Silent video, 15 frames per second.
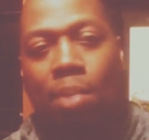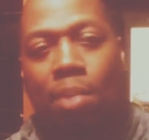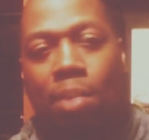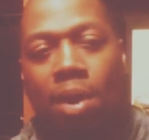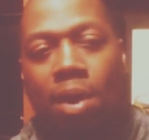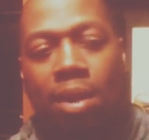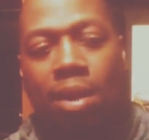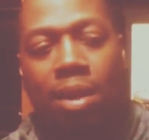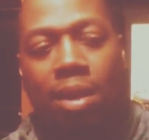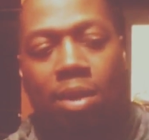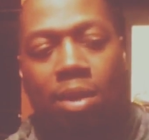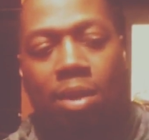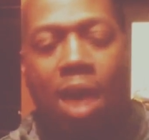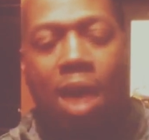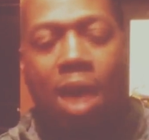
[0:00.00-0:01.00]
But
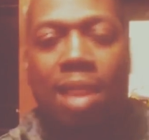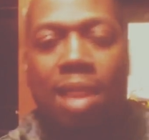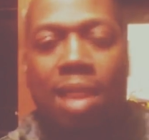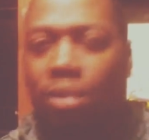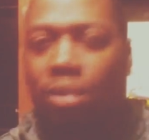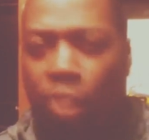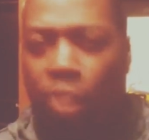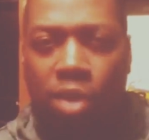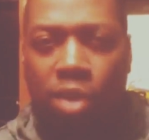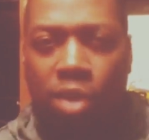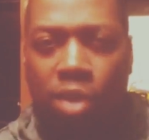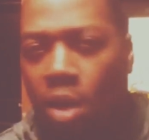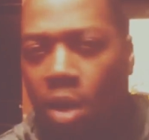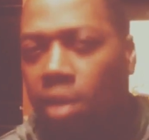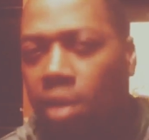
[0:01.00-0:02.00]
I liked
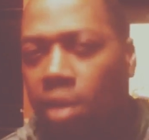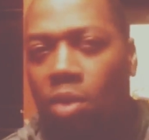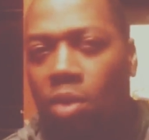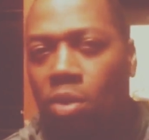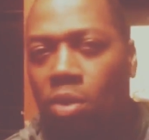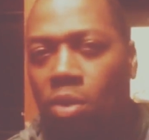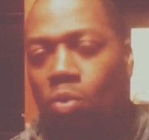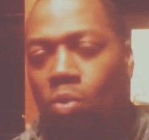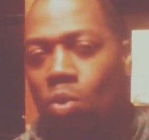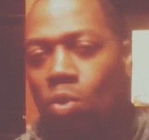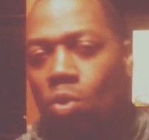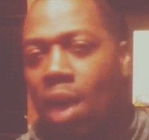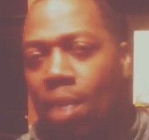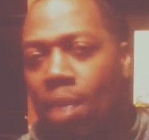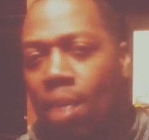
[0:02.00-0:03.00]
Raekwon on the
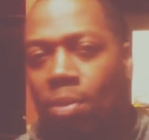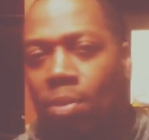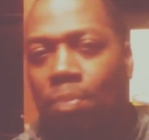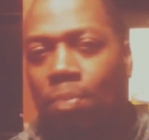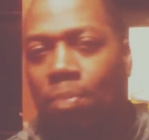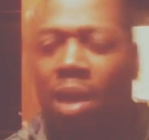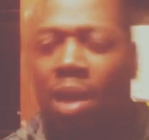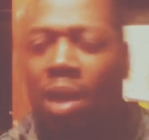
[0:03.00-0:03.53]
Wu album.